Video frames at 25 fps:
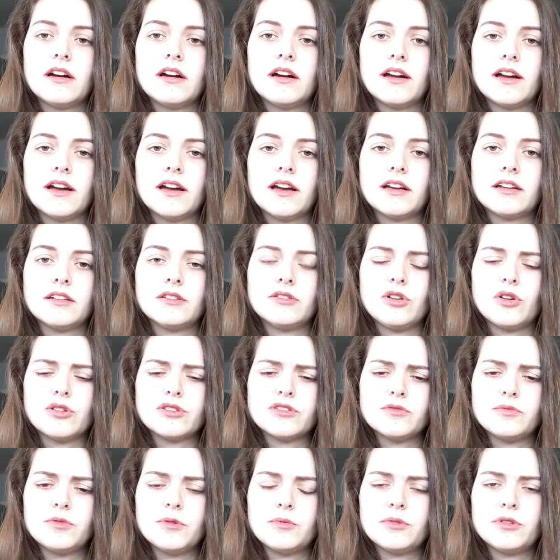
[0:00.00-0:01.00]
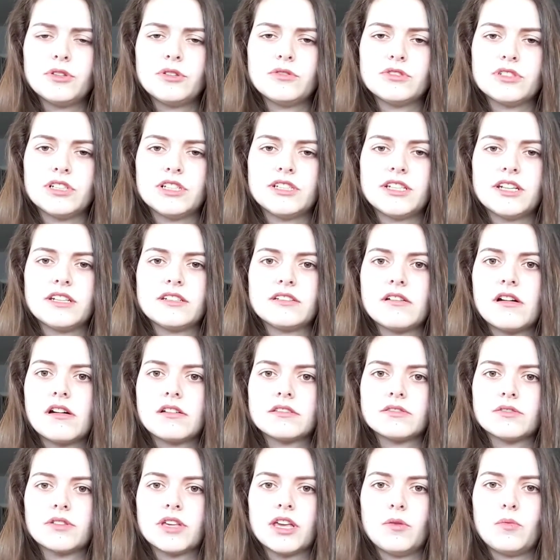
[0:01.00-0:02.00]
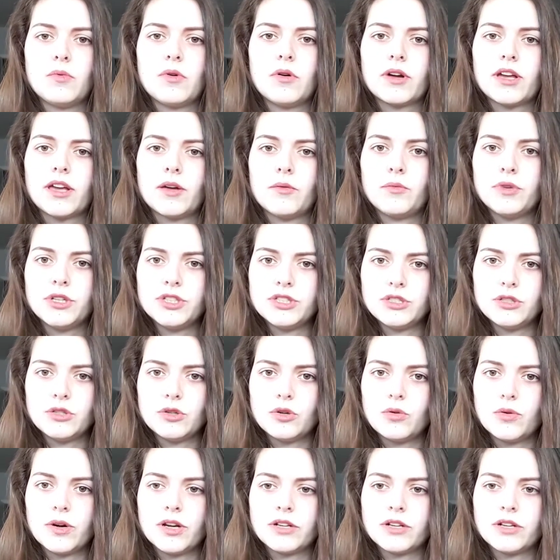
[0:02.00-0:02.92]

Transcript: and lots of people usually tend to ask, okay, what can we do?